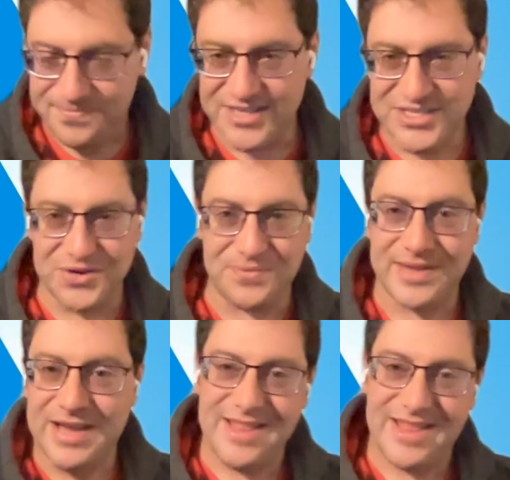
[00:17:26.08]
So,
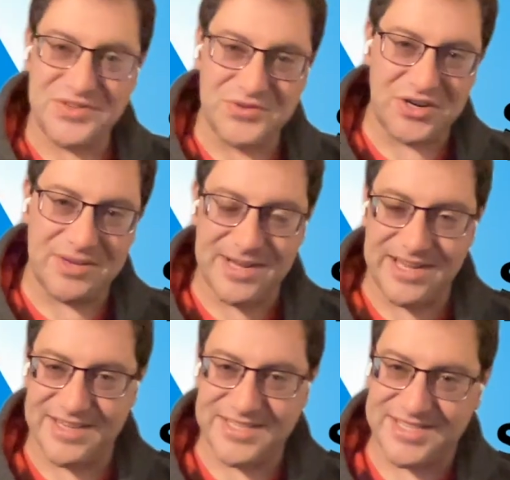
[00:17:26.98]
thanks for joining me
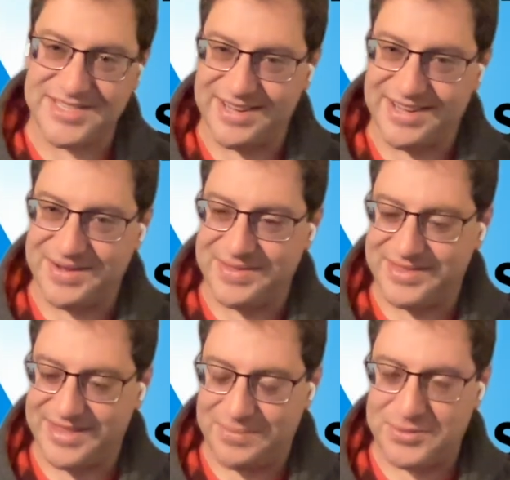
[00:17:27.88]
on this uh,
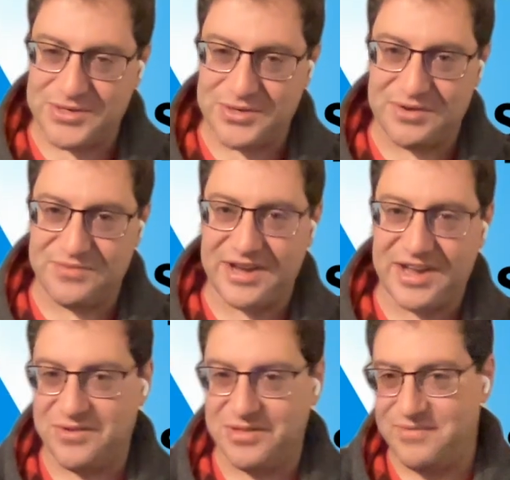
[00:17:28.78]
episode of a
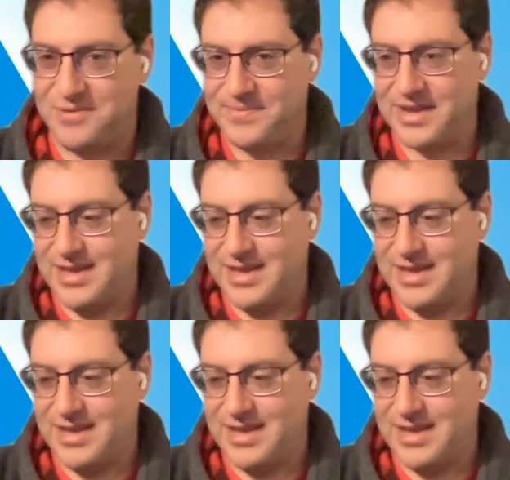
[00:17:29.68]
higher level.